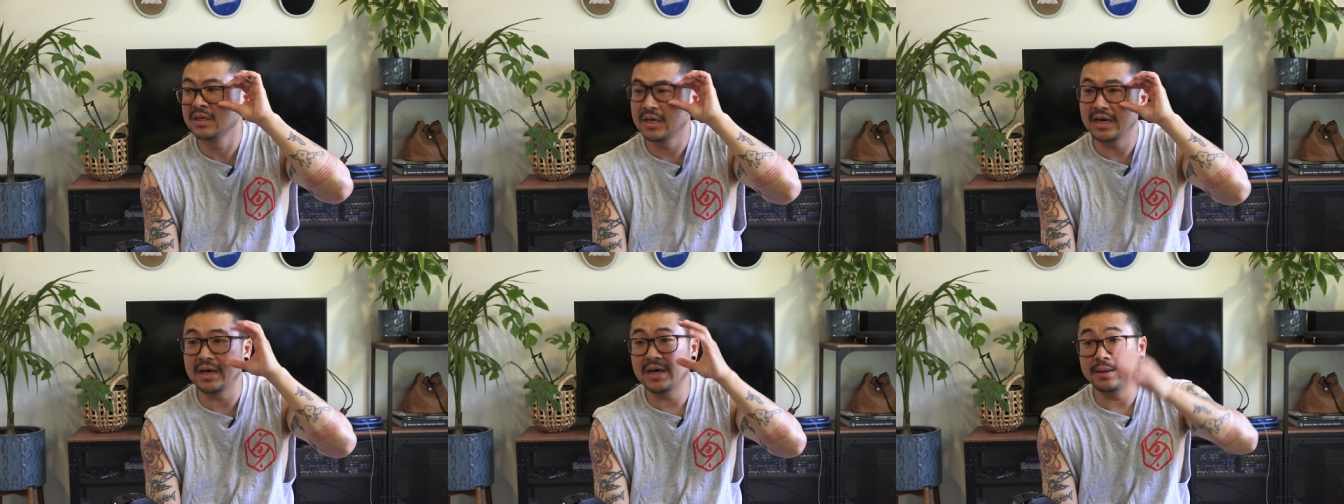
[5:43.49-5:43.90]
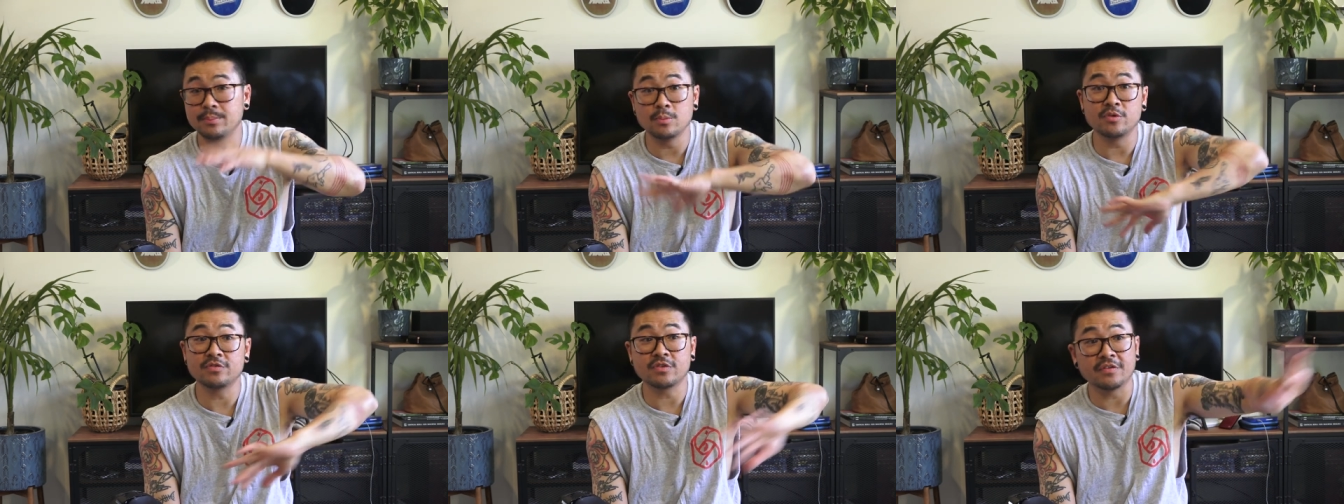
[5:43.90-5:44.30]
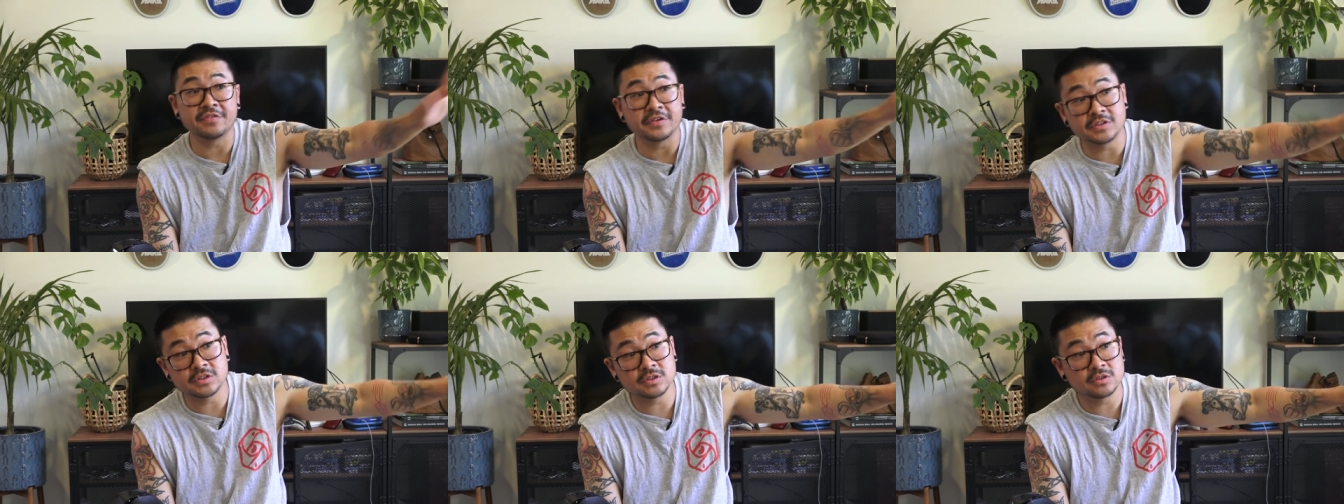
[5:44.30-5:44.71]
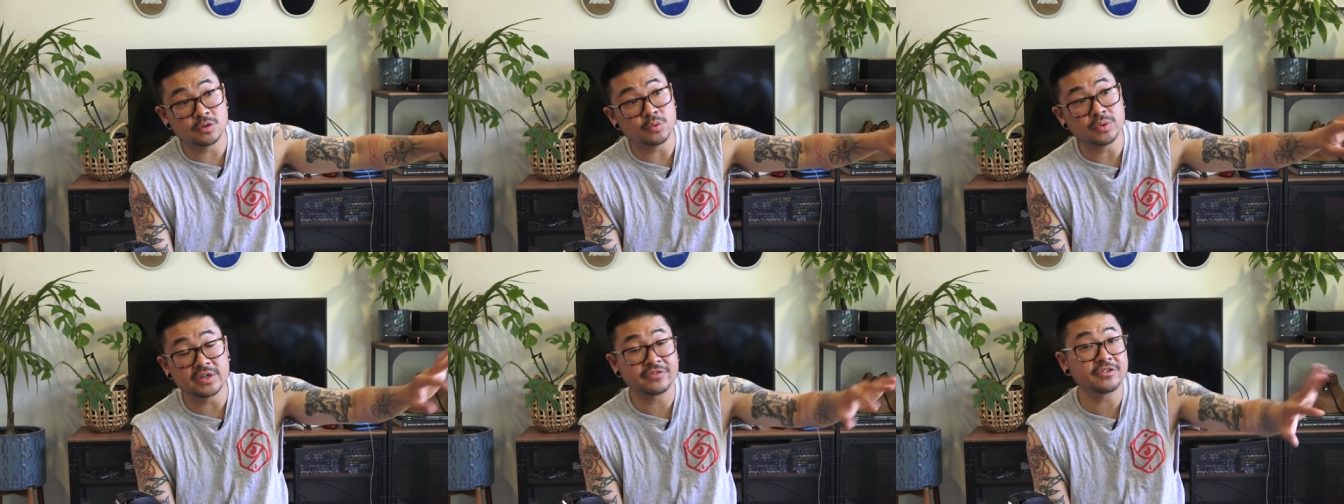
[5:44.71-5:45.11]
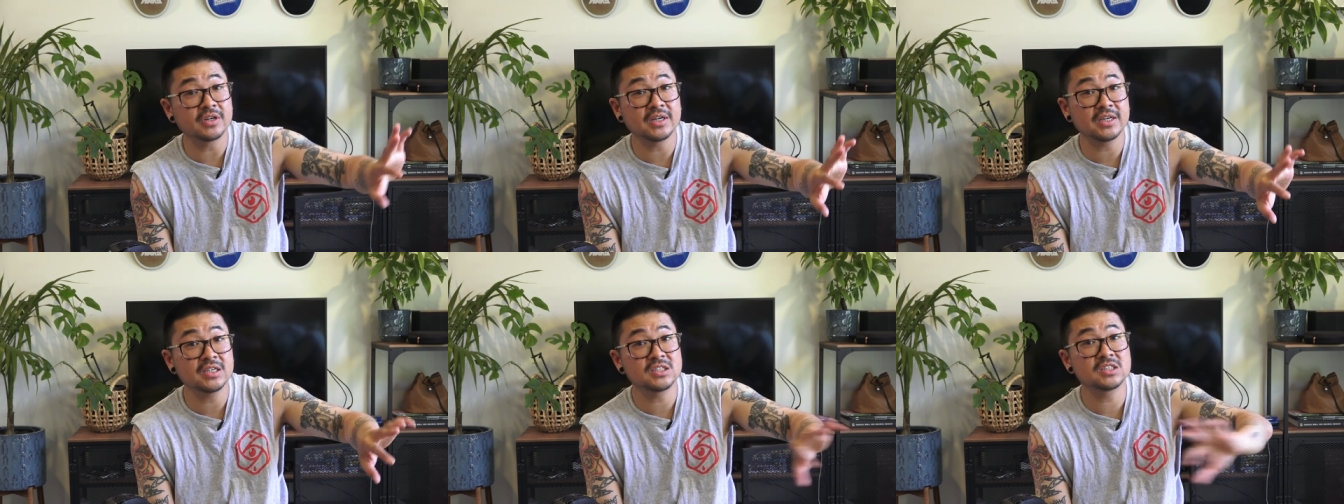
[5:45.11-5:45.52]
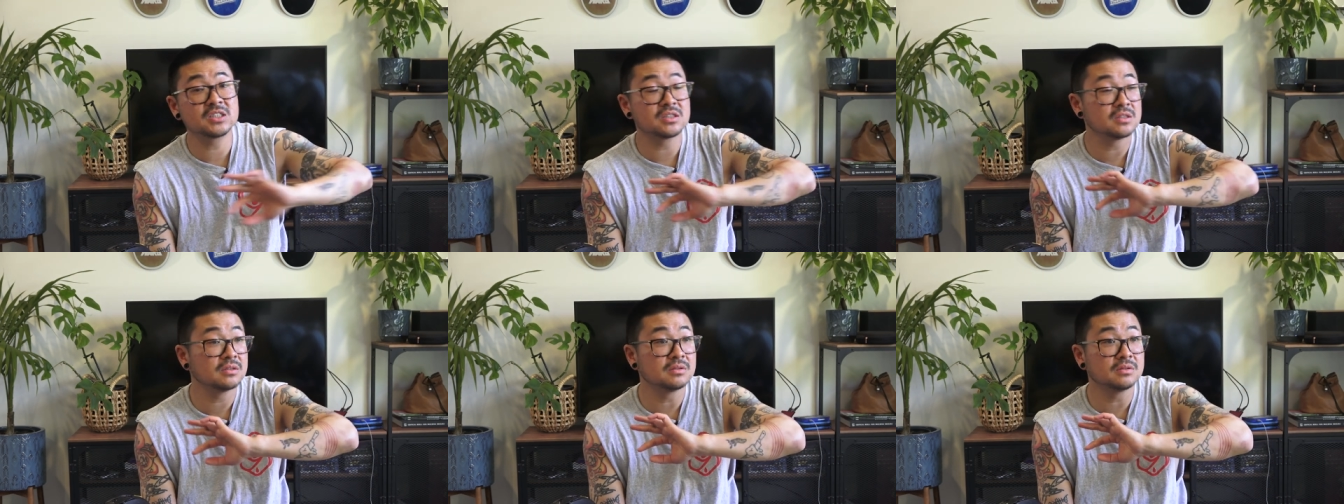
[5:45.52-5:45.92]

Uh, moved over to a different ledge,